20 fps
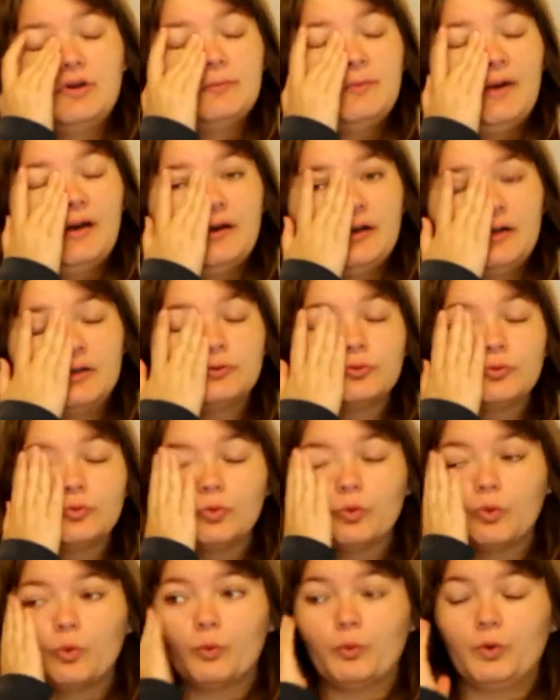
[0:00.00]

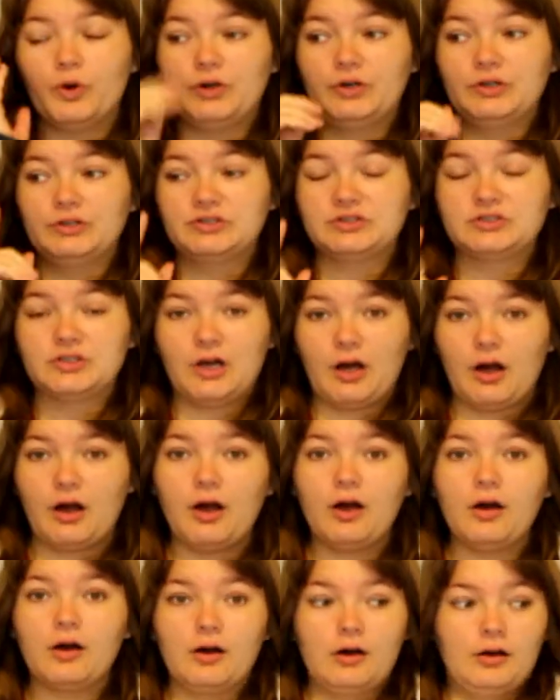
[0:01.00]
American words
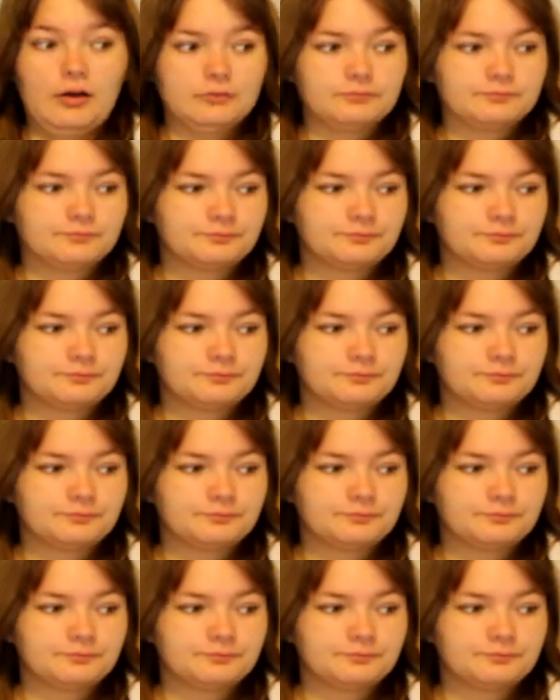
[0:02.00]
are.